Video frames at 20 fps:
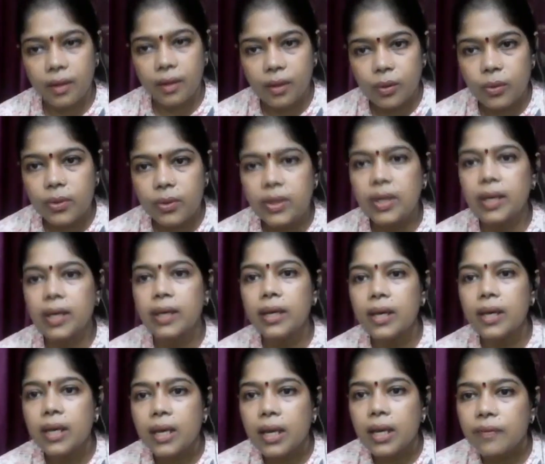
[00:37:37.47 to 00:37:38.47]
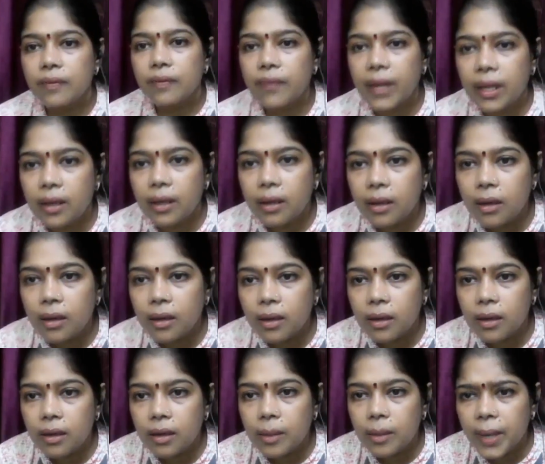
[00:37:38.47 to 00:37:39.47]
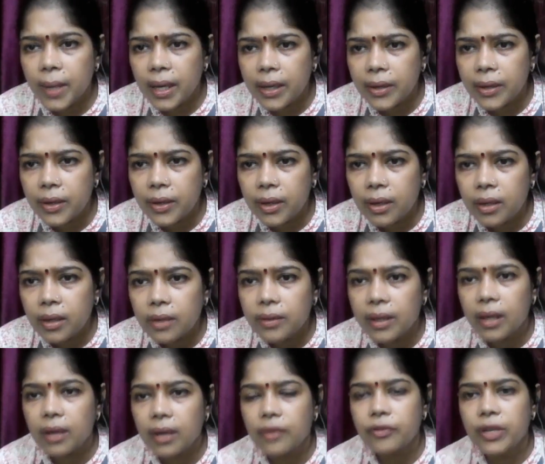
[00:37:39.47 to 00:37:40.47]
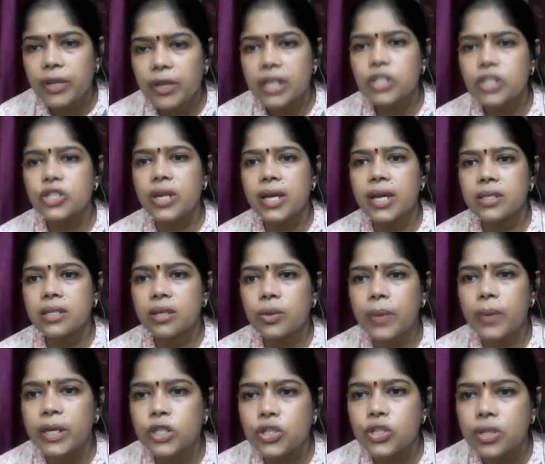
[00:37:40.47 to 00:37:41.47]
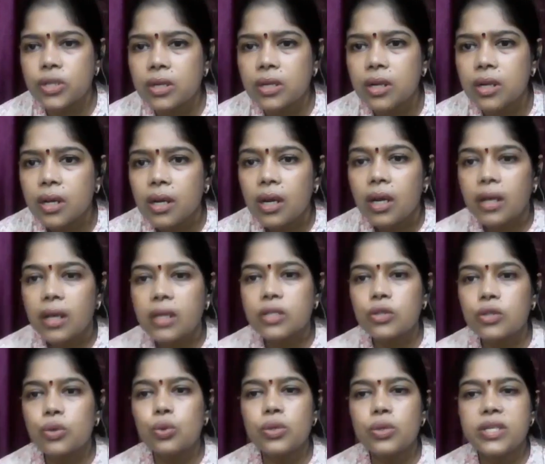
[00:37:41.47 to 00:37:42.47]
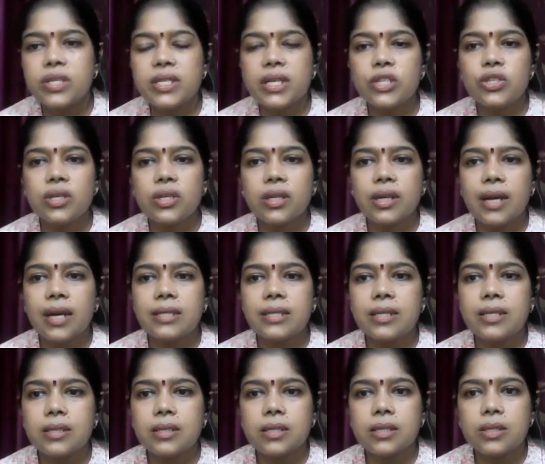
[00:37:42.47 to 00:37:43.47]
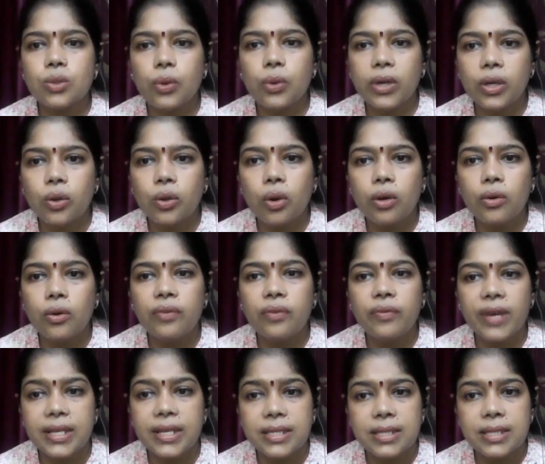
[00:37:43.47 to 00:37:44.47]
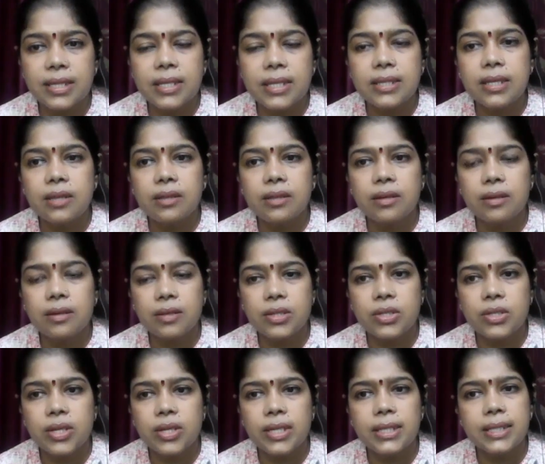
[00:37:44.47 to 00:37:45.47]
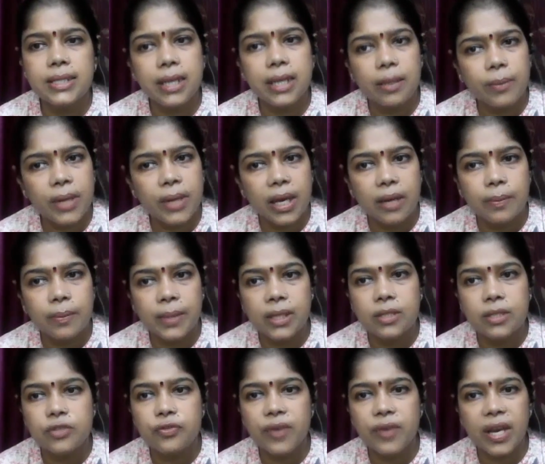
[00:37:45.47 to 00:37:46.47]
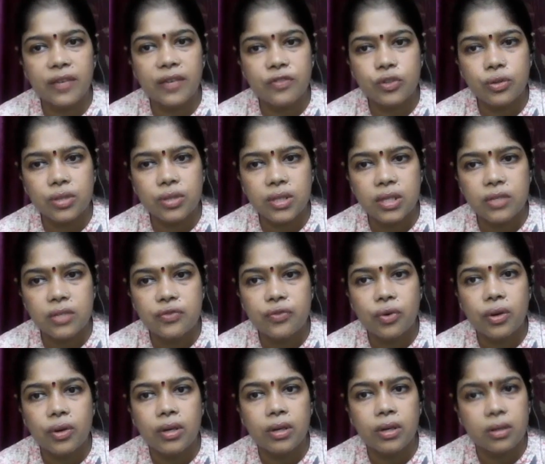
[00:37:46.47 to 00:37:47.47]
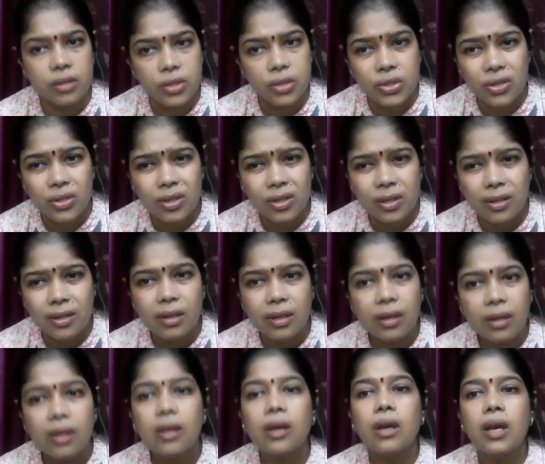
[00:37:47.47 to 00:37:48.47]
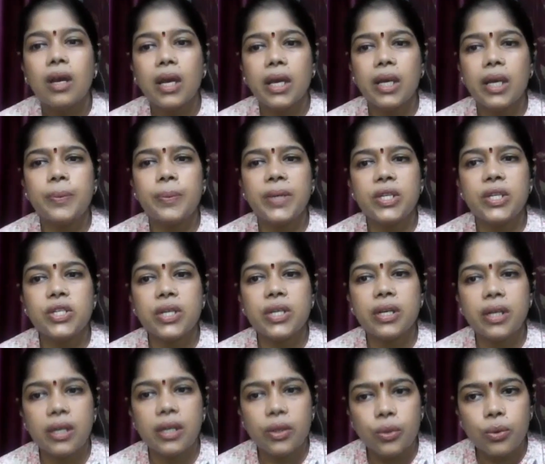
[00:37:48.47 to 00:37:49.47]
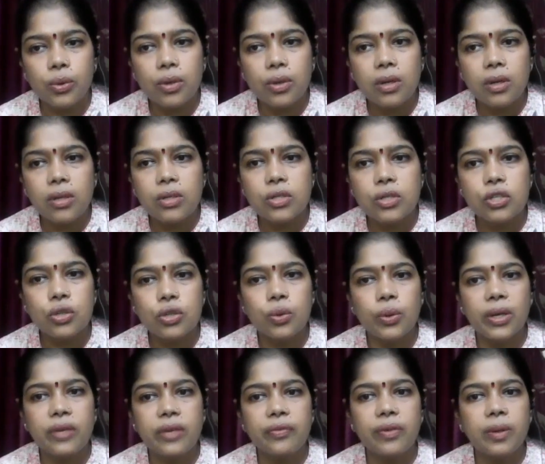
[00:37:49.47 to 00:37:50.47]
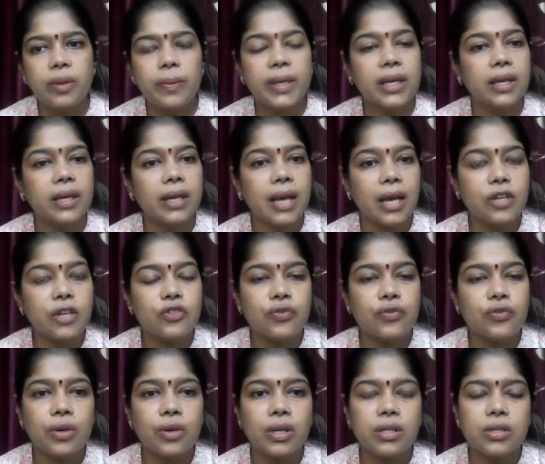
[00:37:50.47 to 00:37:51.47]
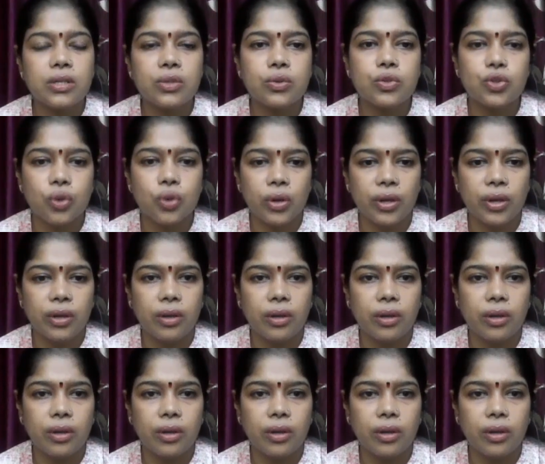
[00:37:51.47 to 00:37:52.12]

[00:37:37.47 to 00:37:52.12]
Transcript: Okay. Then Hamaira Darvish has a question. The school session classes is going on Wednesdays and Thursdays, same timings, 5 to 6 for nursery, APJ Nerul. So it will be clash for us to join.